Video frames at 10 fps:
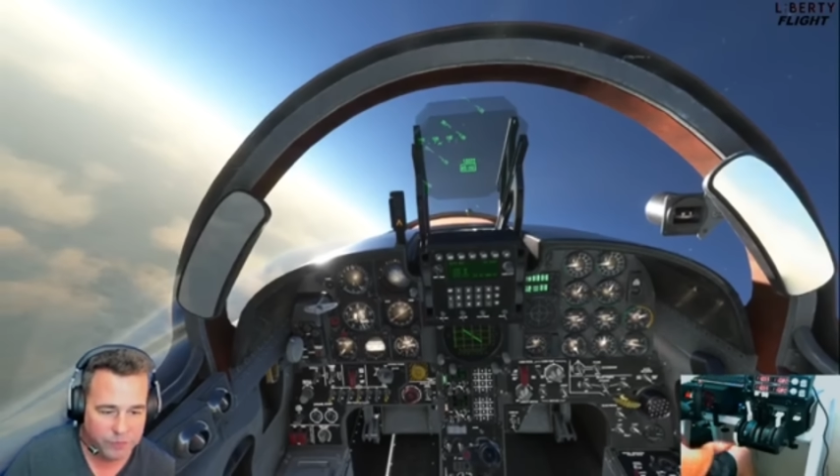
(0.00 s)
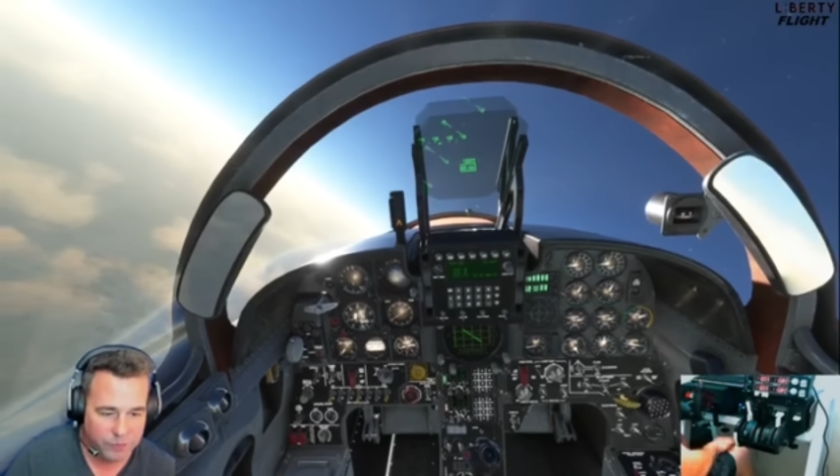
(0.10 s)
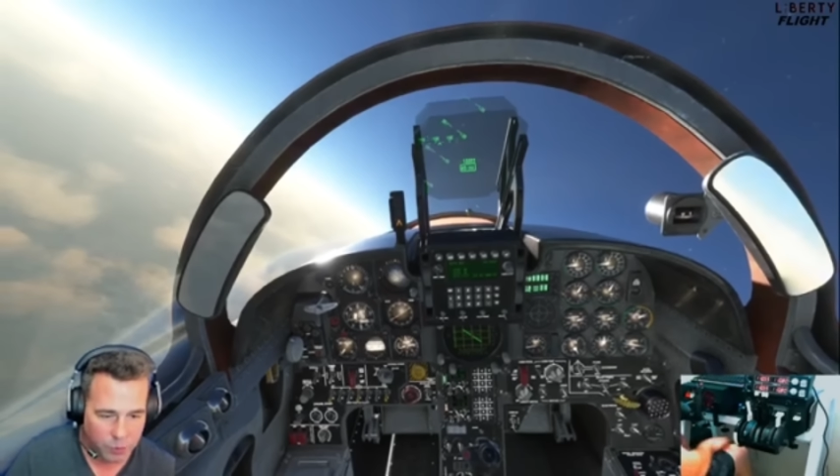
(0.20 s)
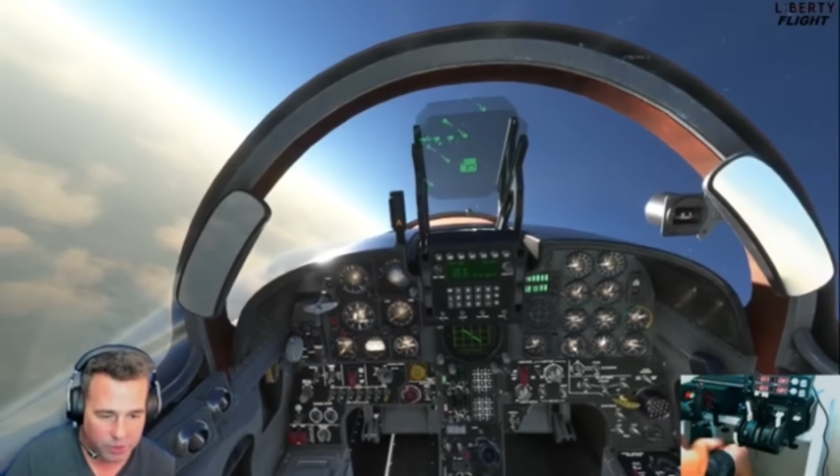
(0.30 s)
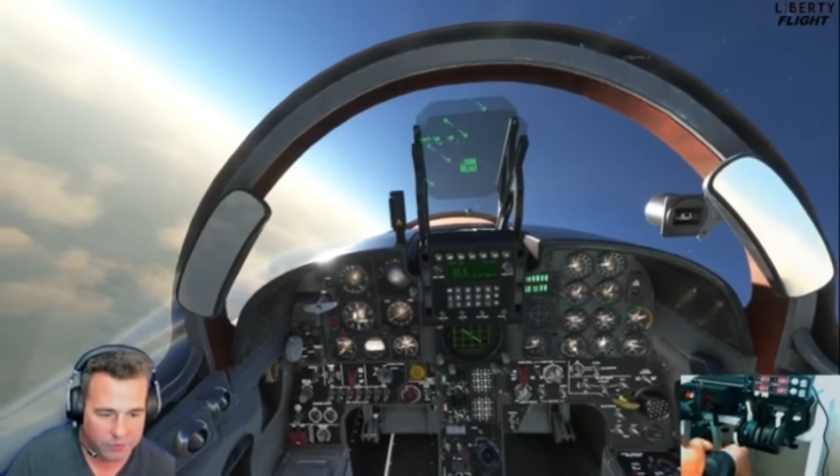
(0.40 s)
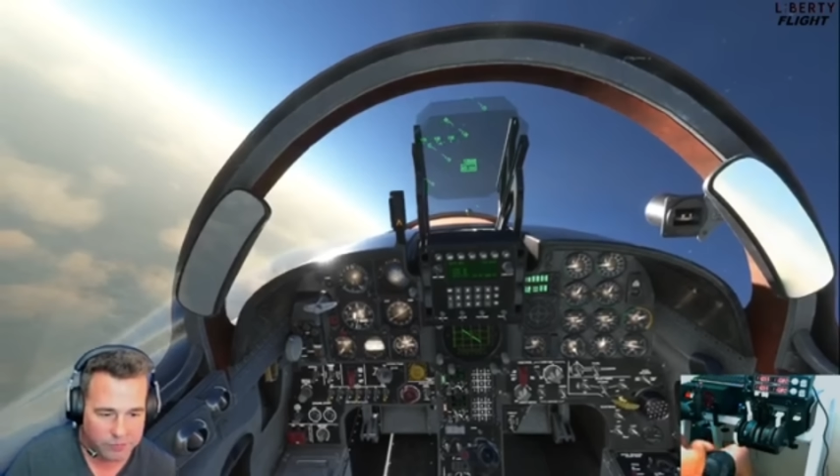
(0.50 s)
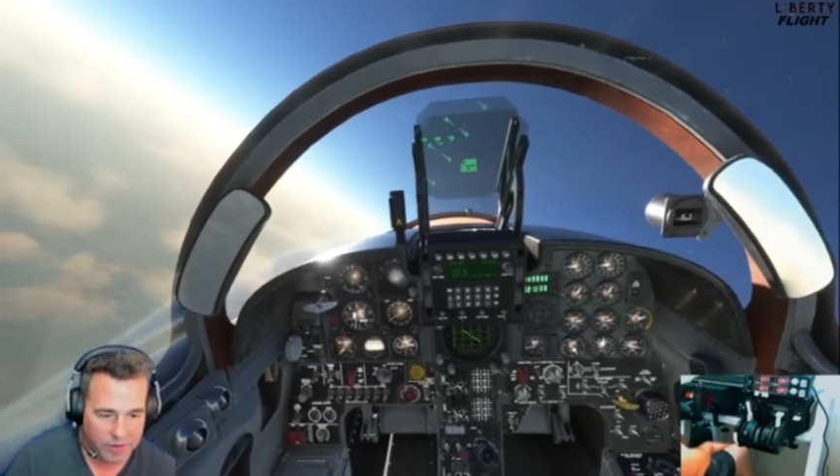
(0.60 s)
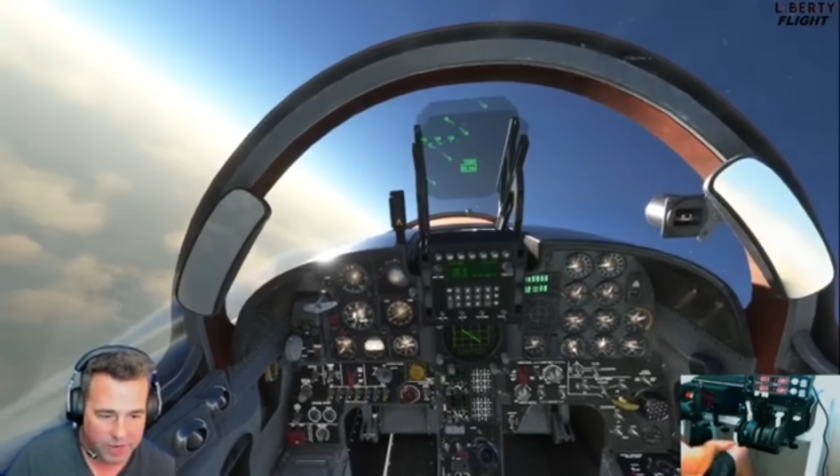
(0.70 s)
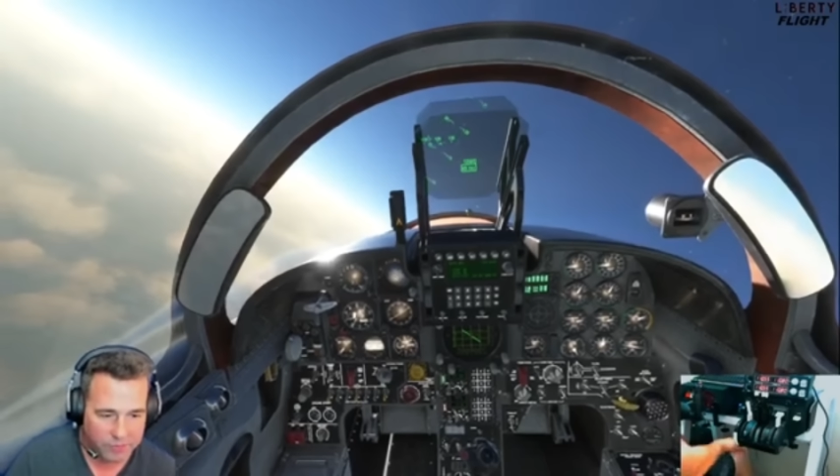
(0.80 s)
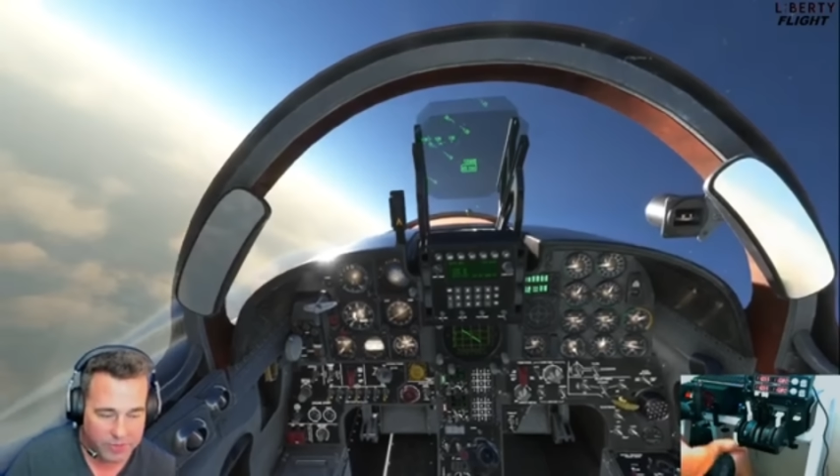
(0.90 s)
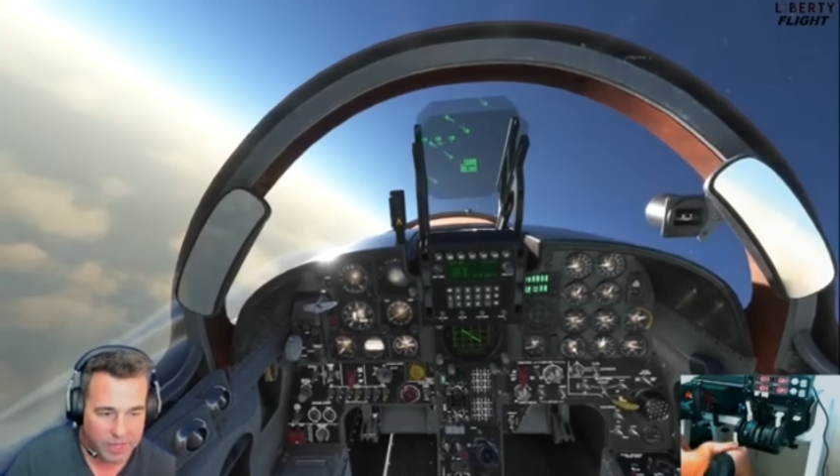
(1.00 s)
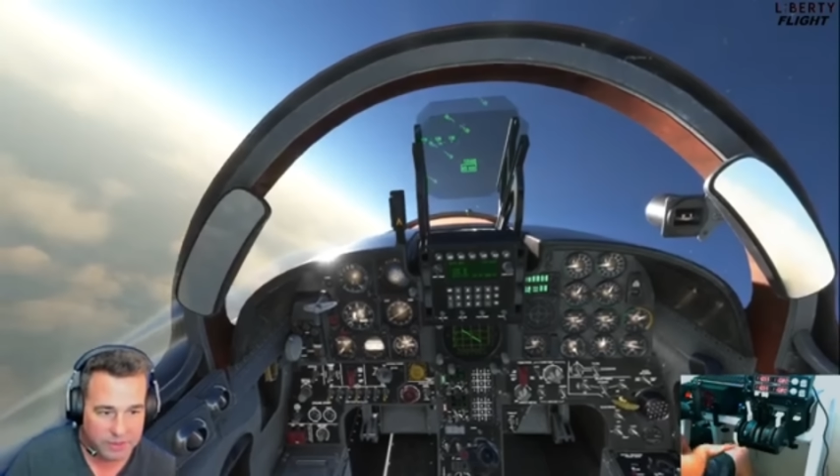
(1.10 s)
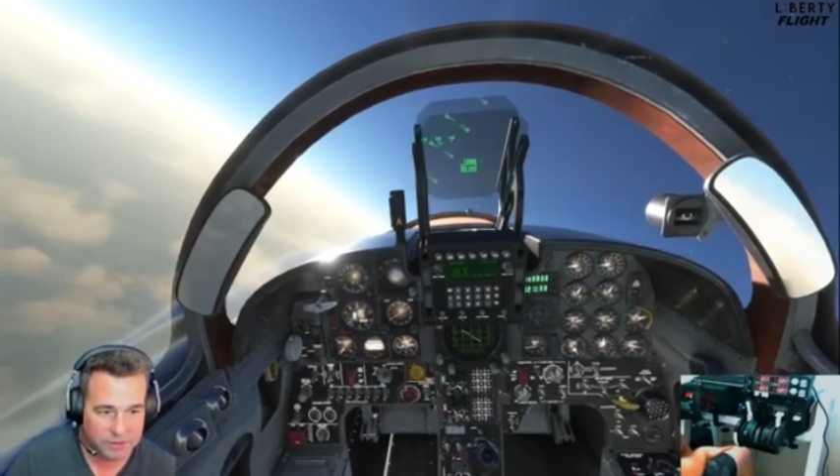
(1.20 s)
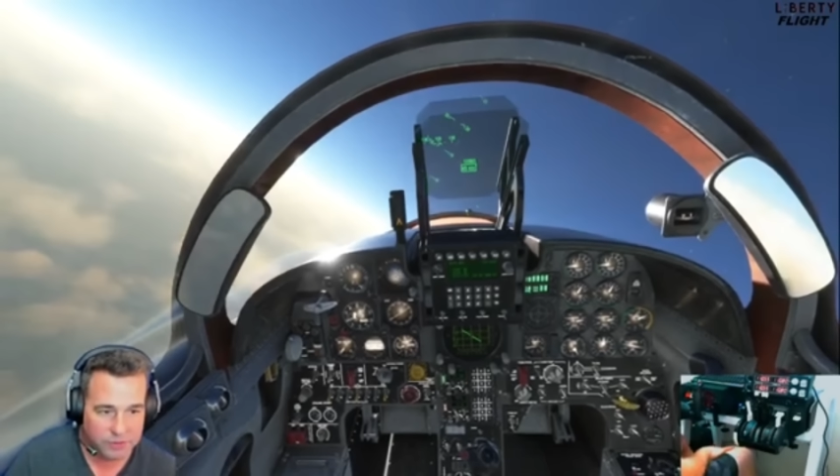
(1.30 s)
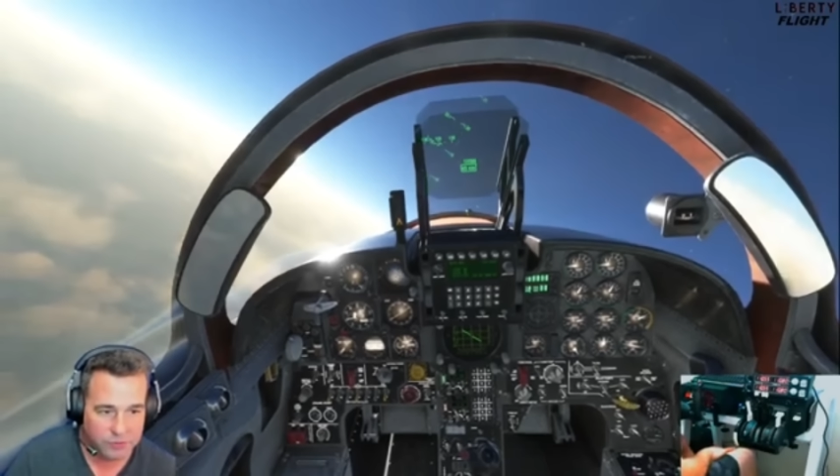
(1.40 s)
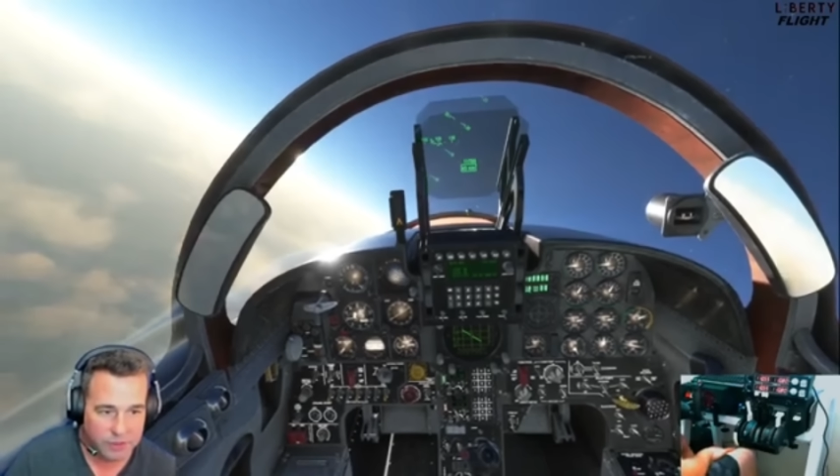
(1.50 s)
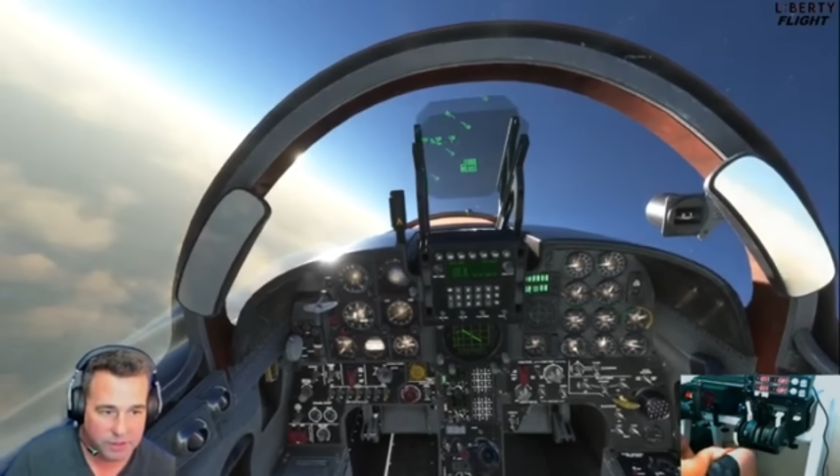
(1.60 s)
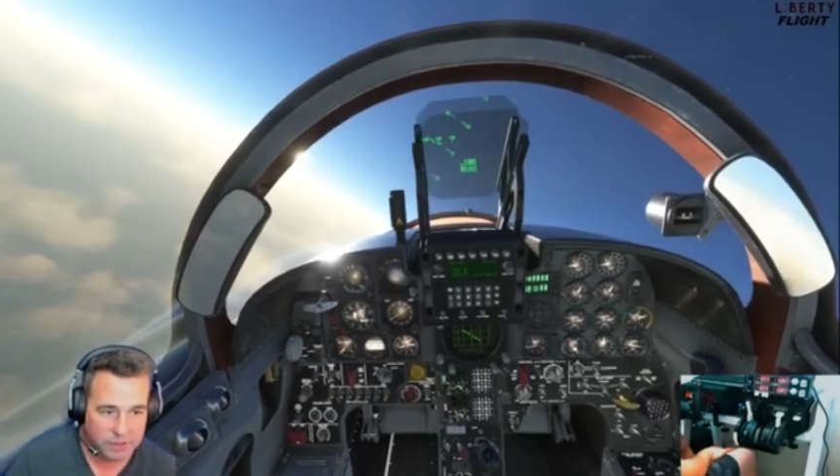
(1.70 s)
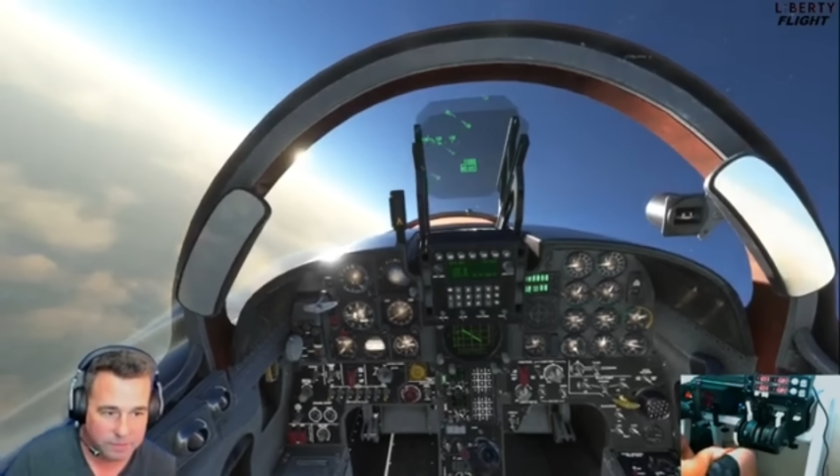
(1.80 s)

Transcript: 45,000 feet.